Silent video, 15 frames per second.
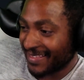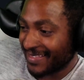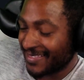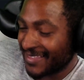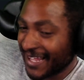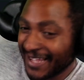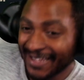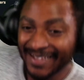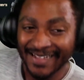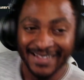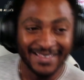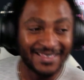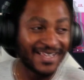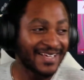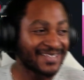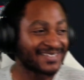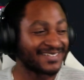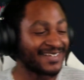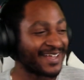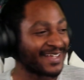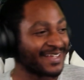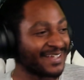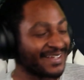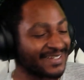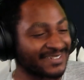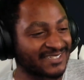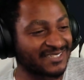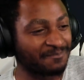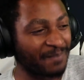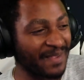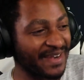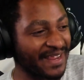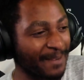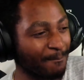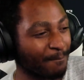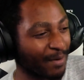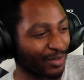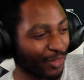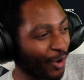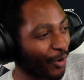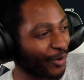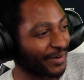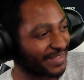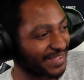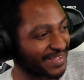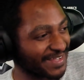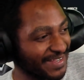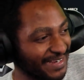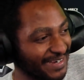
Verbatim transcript: They, this nigga is spitting malarkey.